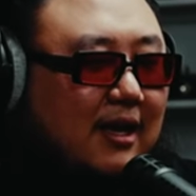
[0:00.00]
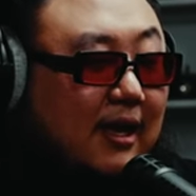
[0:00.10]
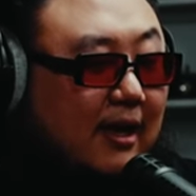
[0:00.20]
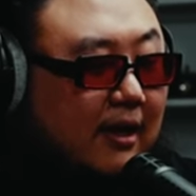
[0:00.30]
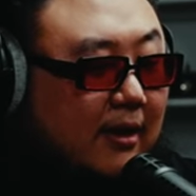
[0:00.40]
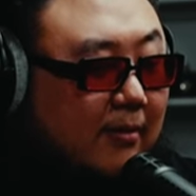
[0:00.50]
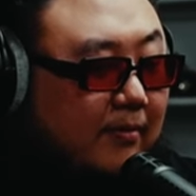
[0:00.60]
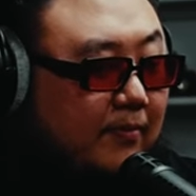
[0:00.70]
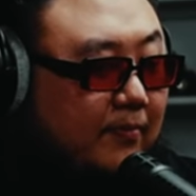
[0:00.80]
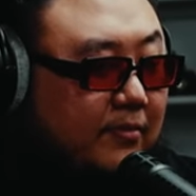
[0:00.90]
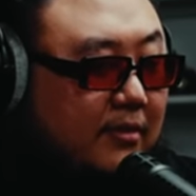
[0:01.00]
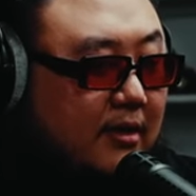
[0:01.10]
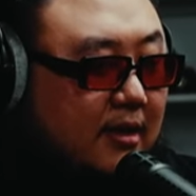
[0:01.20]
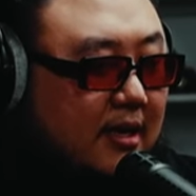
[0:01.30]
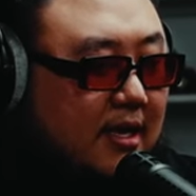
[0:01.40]
um
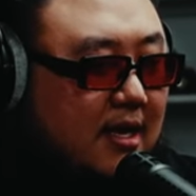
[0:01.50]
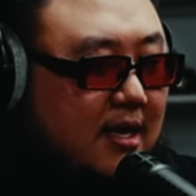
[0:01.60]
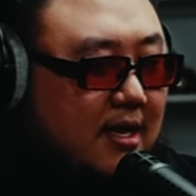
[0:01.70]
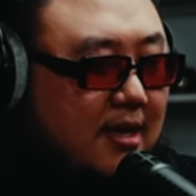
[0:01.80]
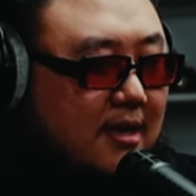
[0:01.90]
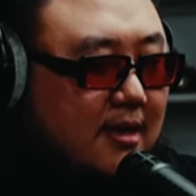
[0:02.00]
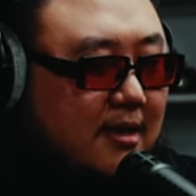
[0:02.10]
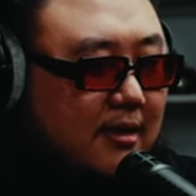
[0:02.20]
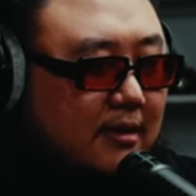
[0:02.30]
he